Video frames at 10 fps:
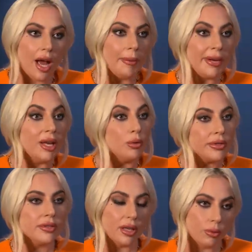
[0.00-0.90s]
I mean, it
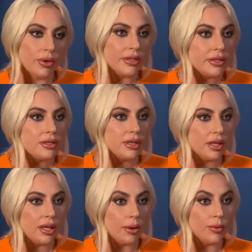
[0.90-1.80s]
was, it was,
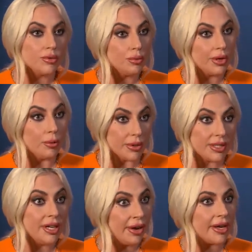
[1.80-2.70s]
it was, it was
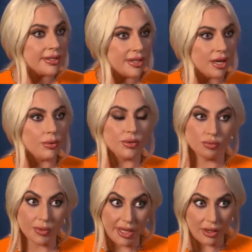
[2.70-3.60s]
serious, and it was
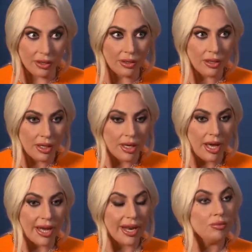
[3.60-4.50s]
real,
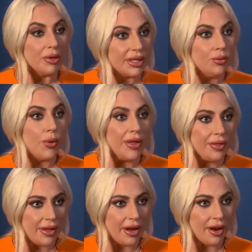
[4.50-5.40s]
and I really
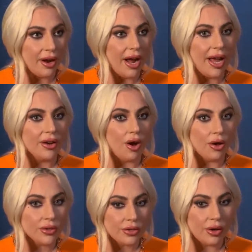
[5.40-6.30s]
went there. And
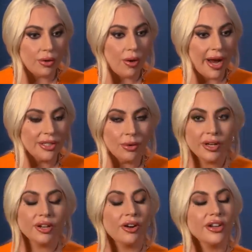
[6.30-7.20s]
also, I don't
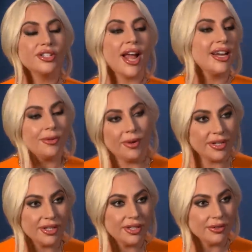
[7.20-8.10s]
encourage anyone
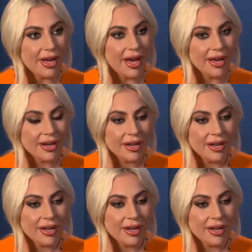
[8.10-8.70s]
to do that.